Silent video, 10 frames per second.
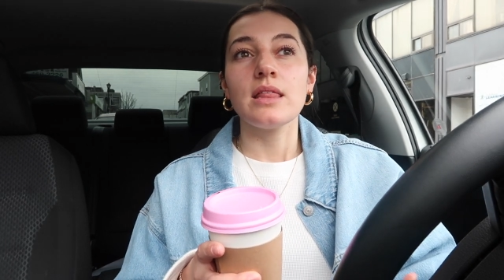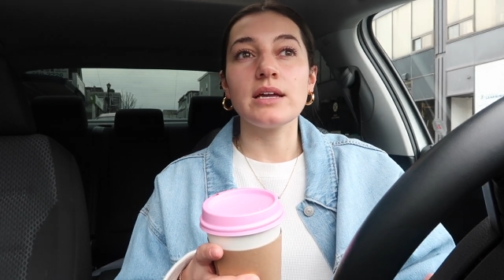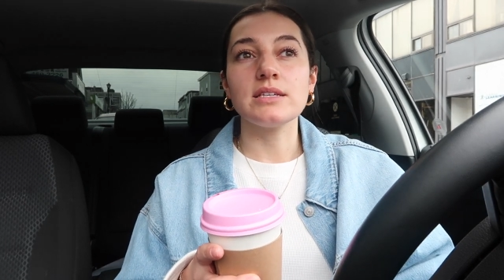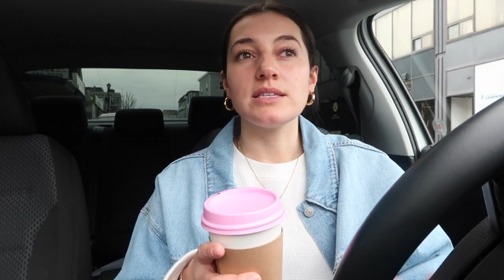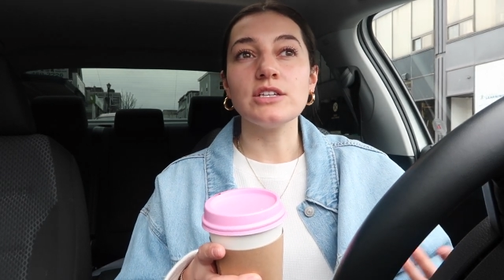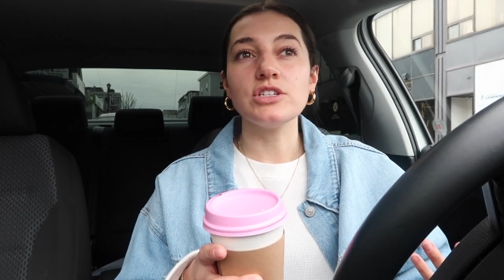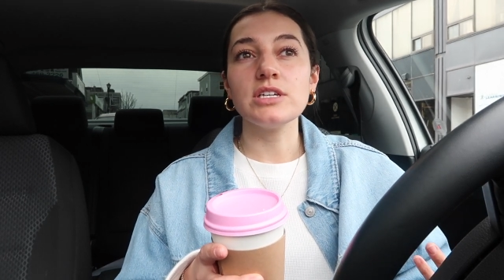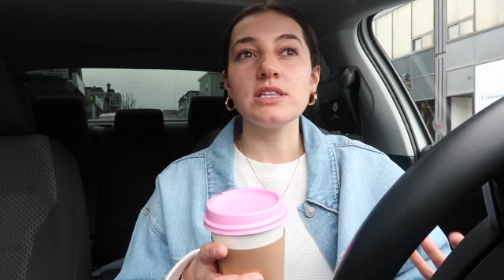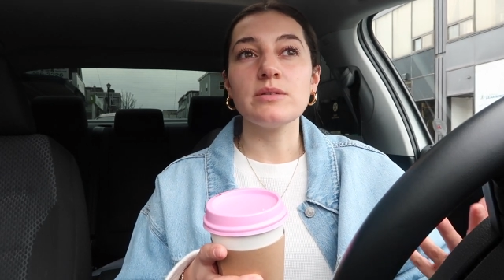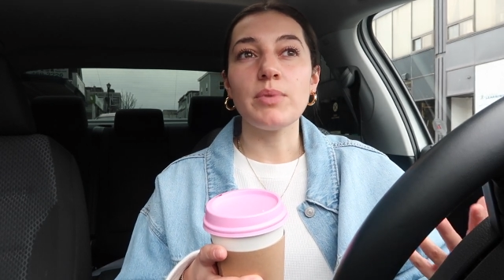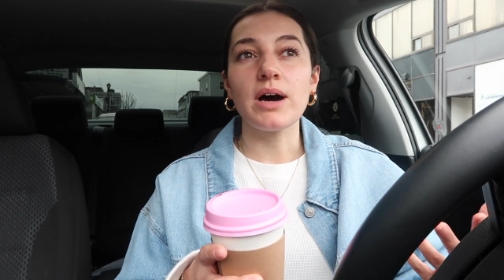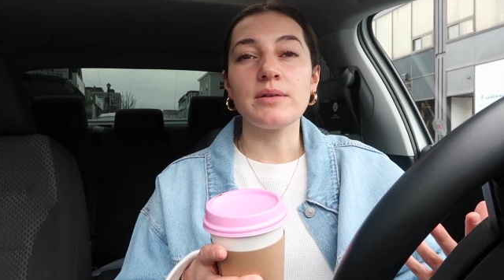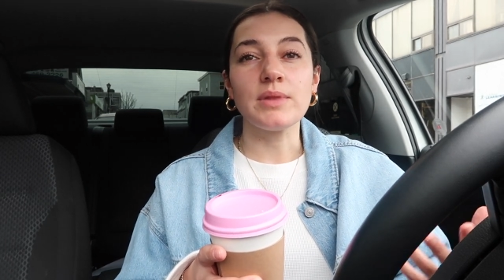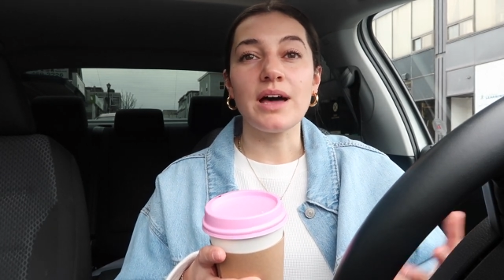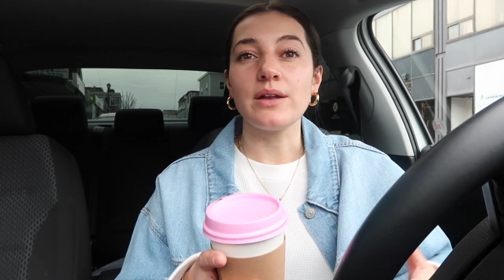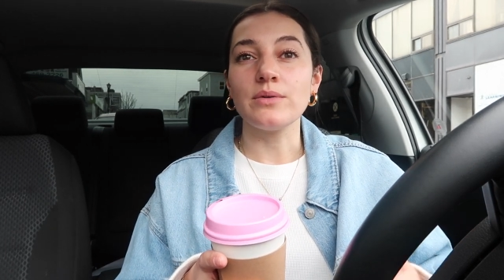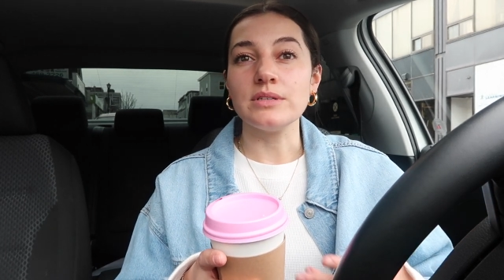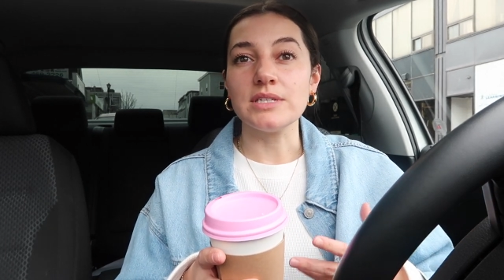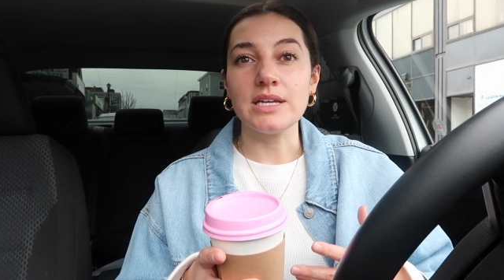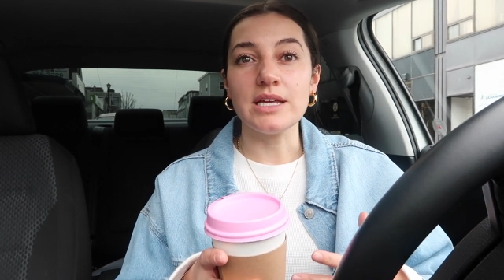Like essentially the bottom line
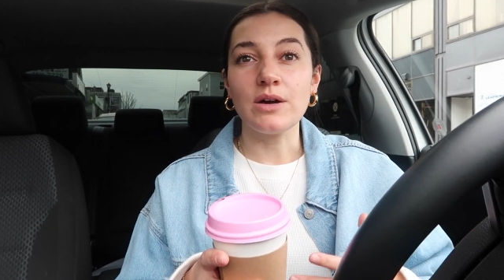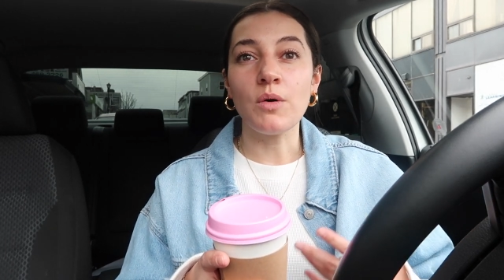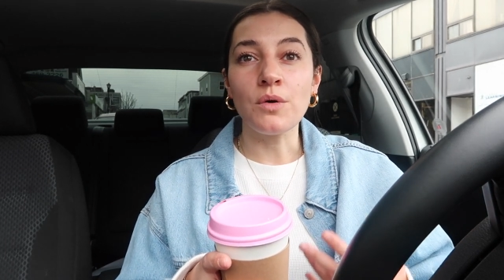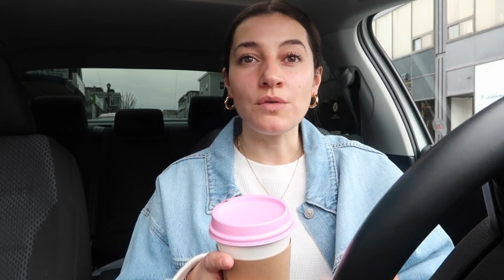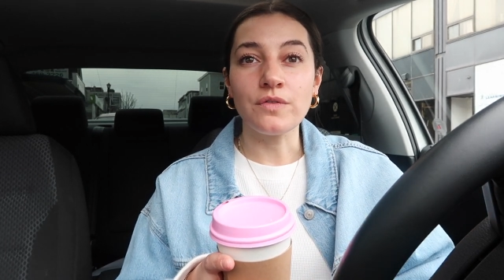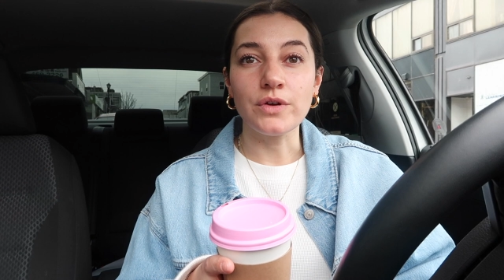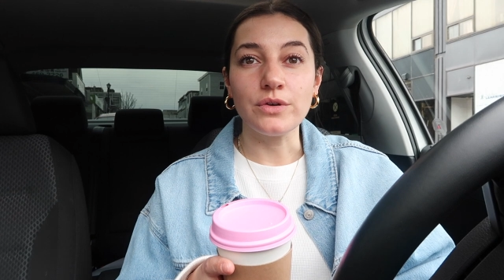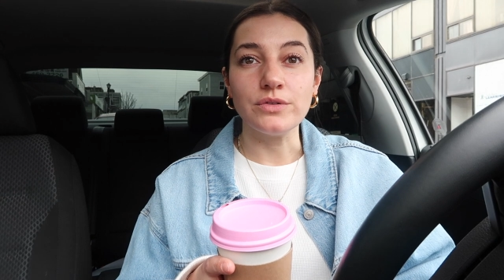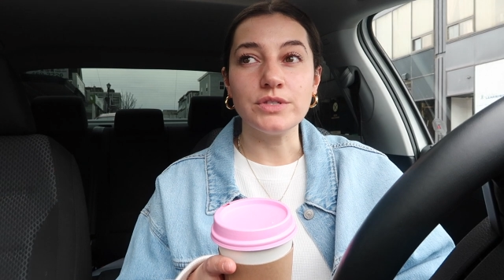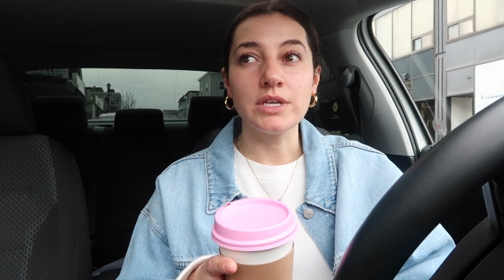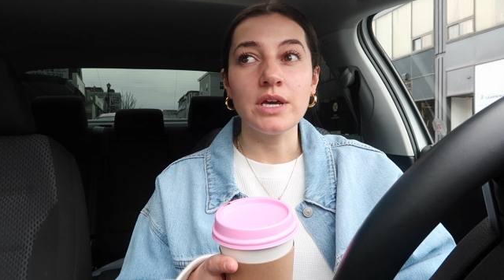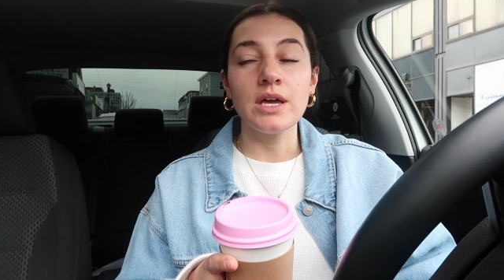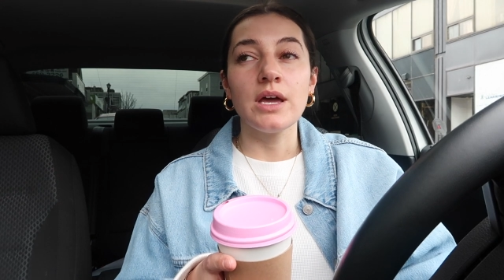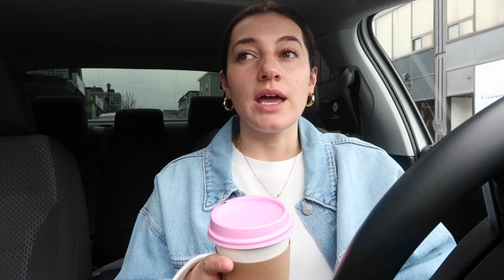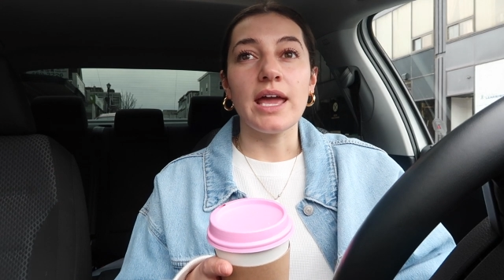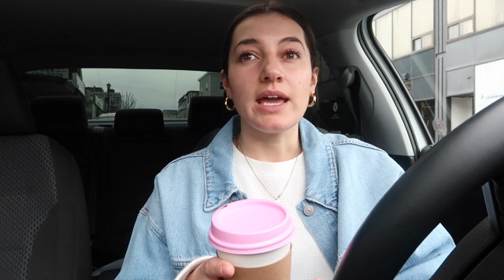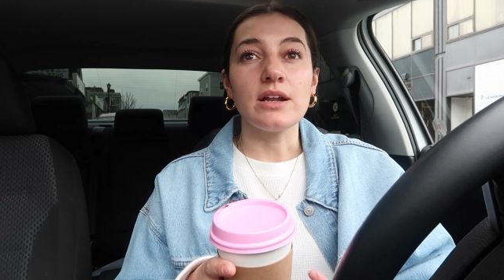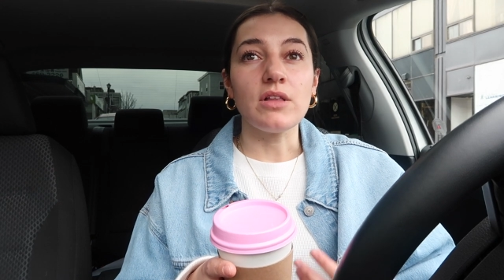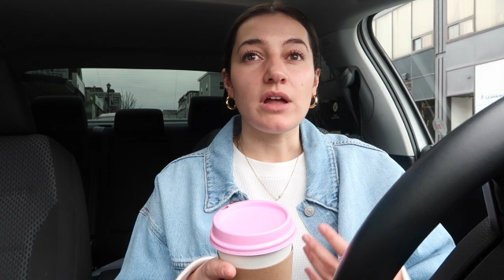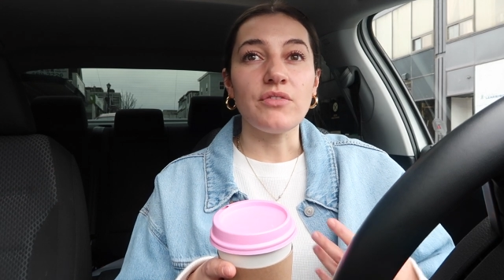was eating whole foods
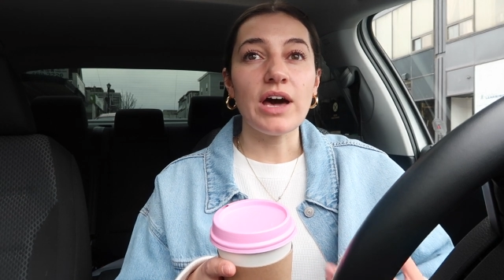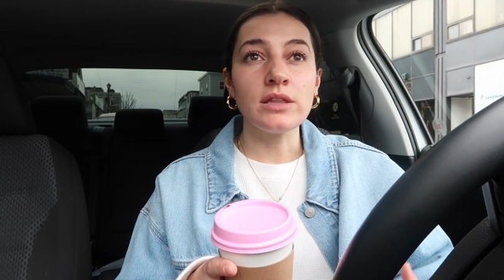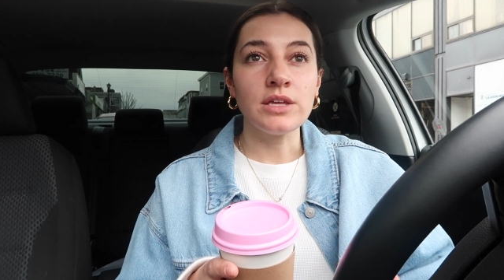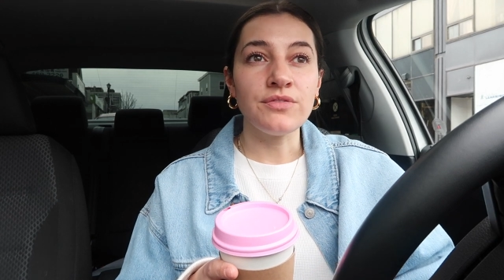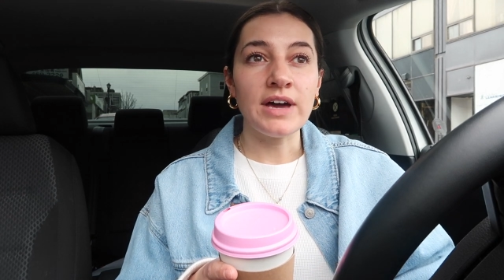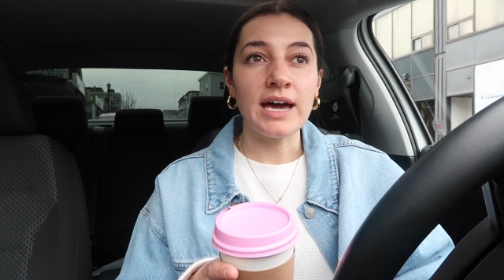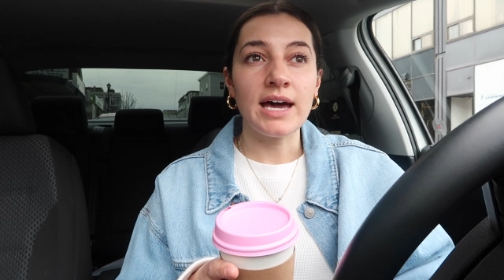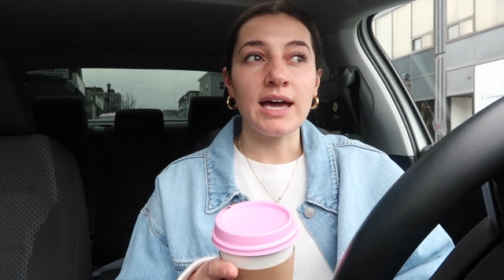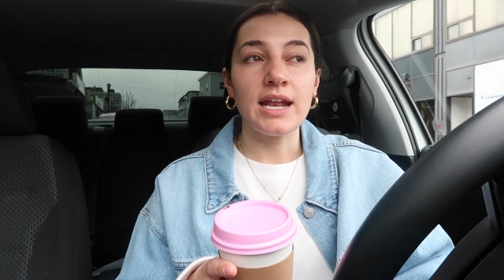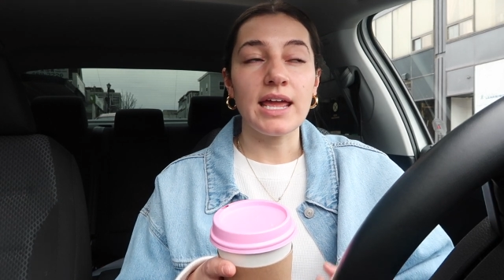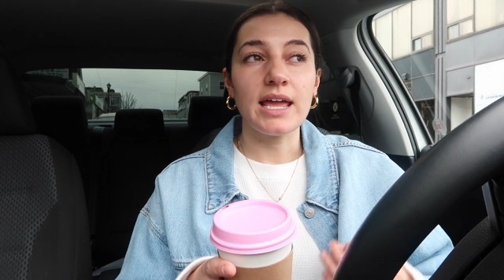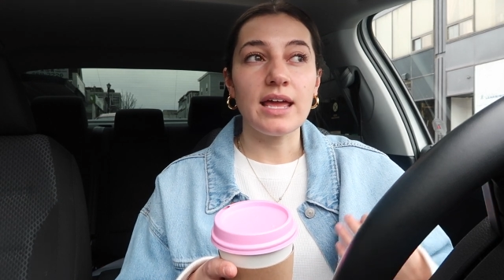and a lot of healthy fat